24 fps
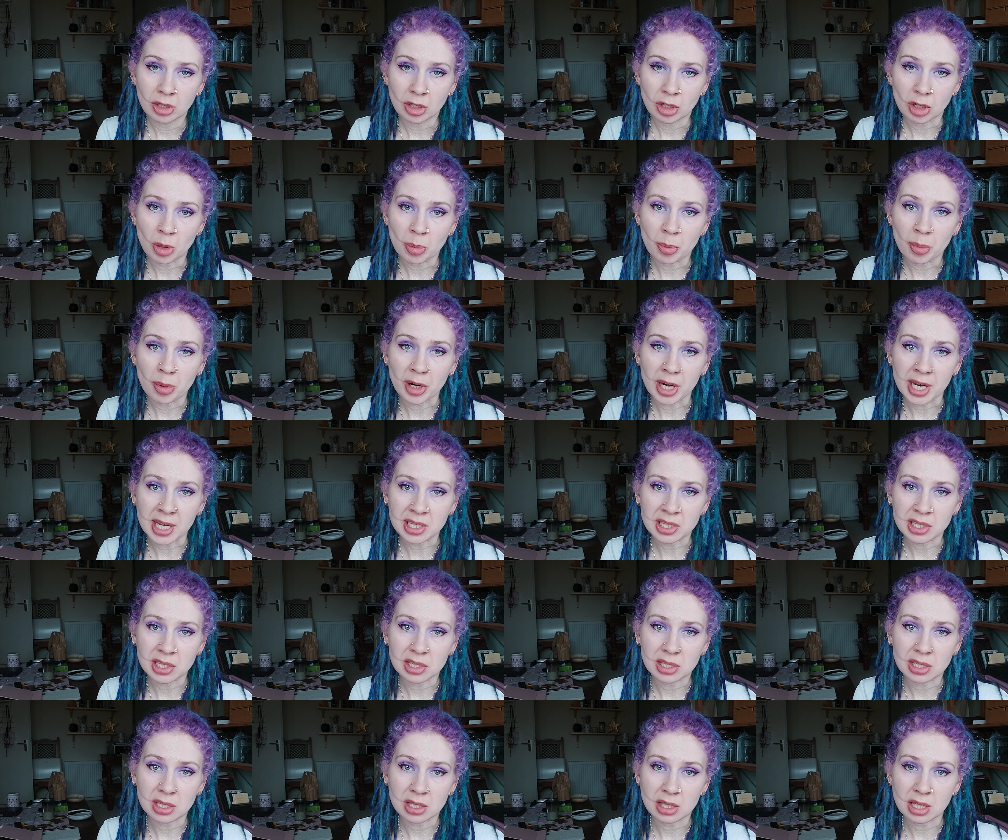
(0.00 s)
or
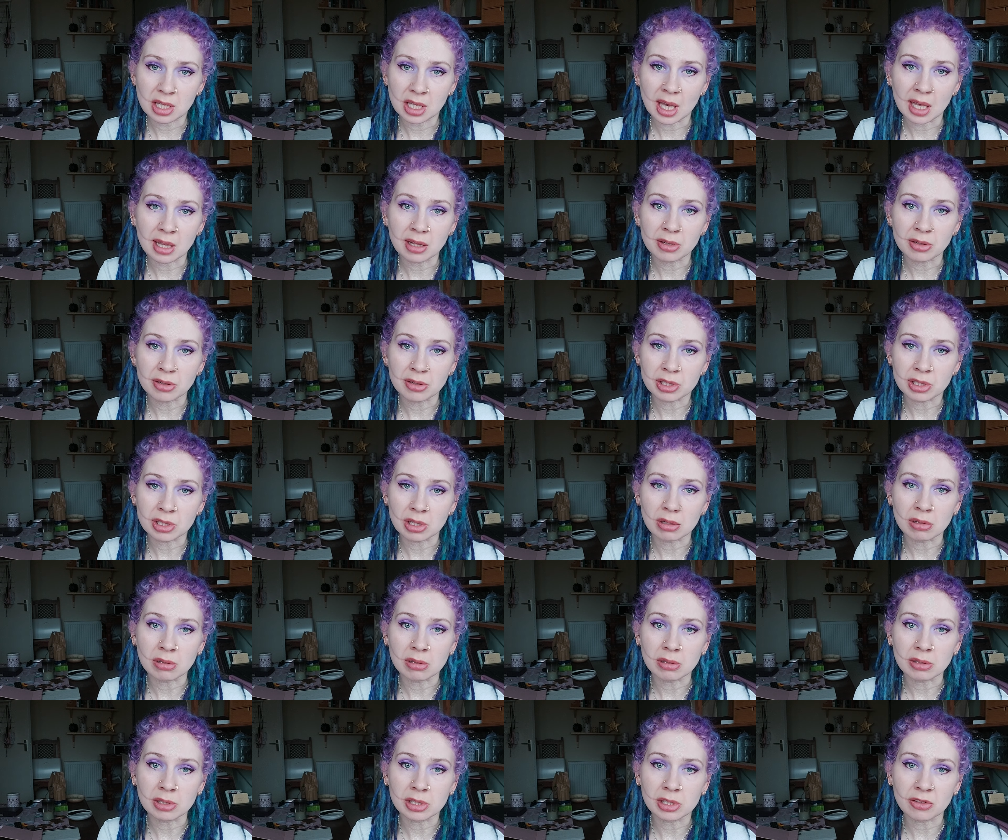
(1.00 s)
pressed the yellow
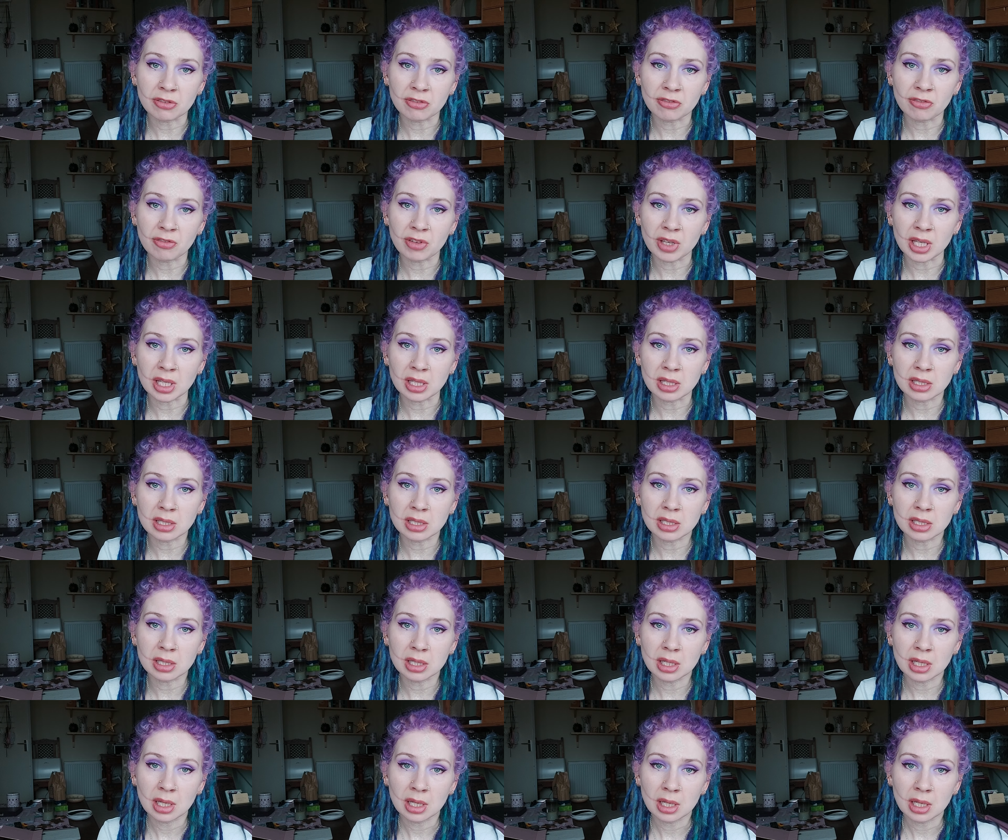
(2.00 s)
soles of feet
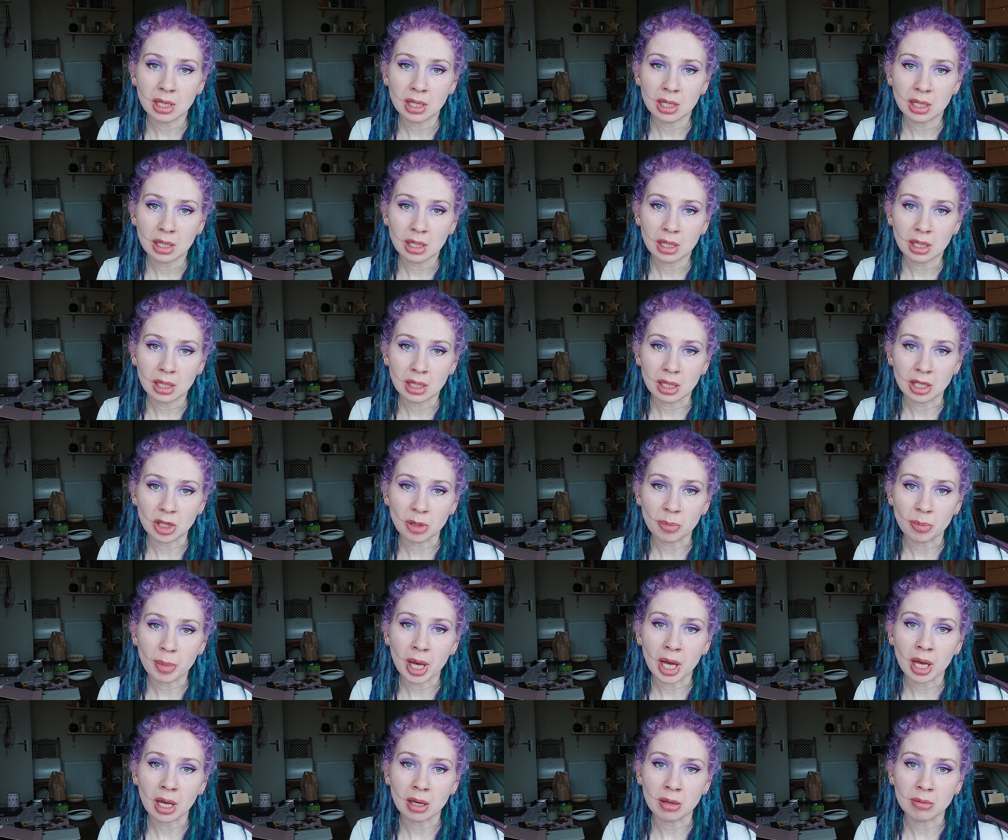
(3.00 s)
in the
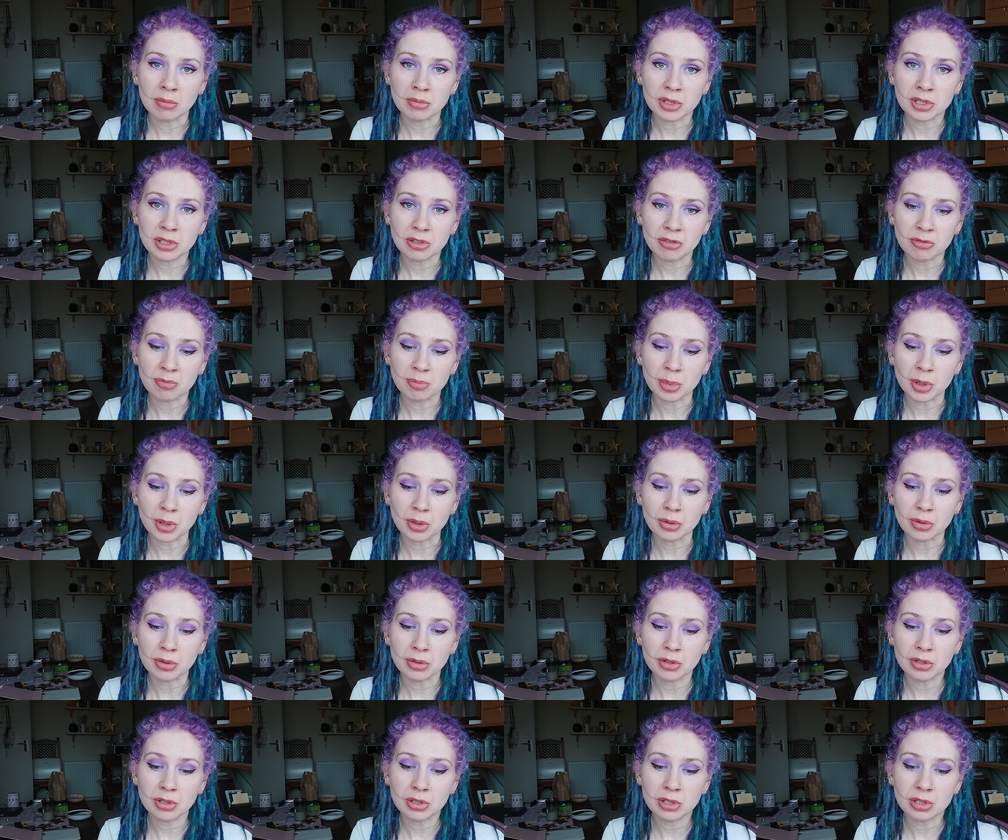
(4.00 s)
palms of
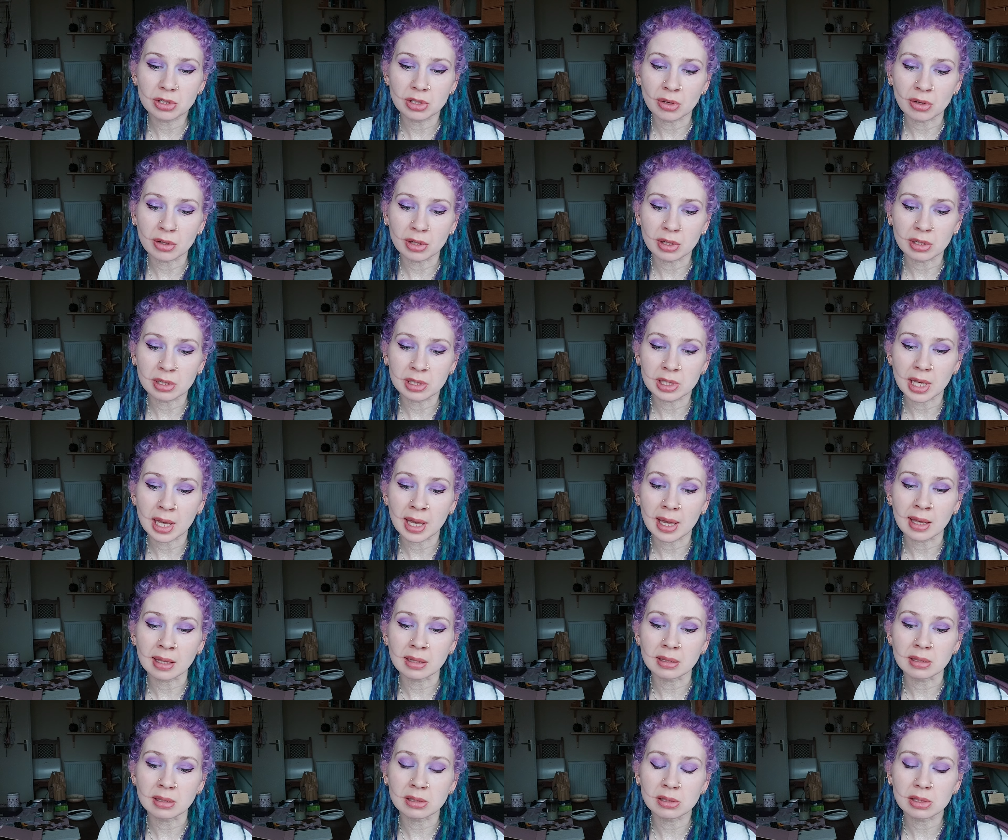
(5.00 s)
both soiled
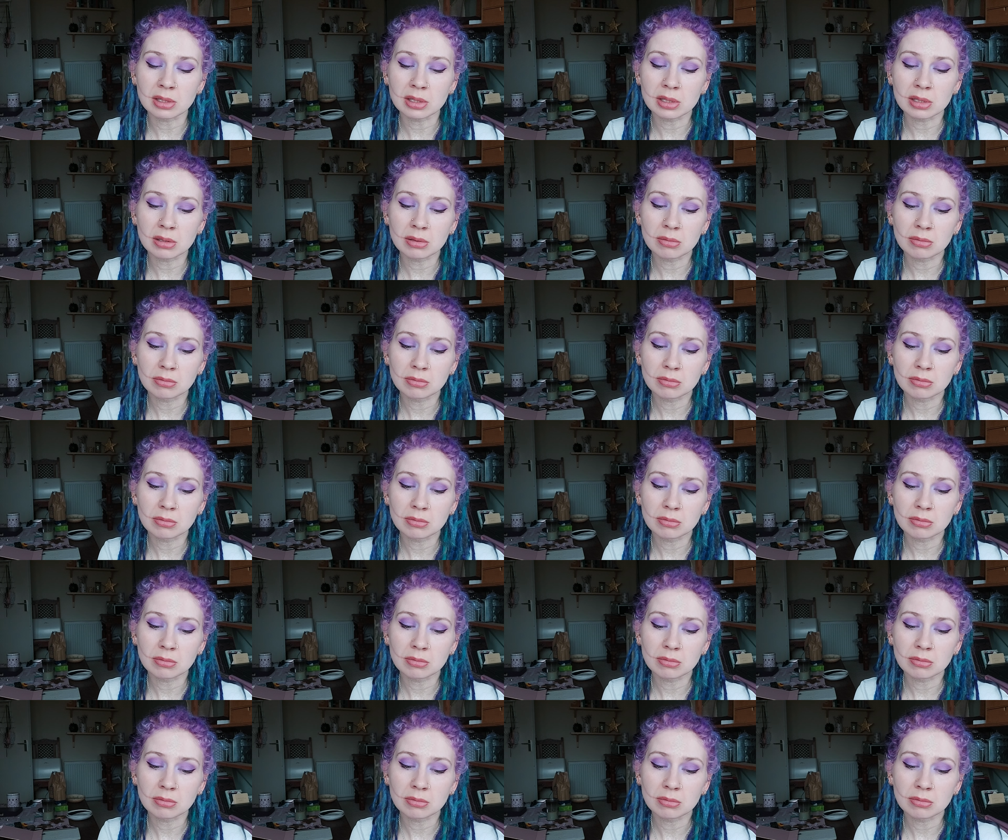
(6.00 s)
hands.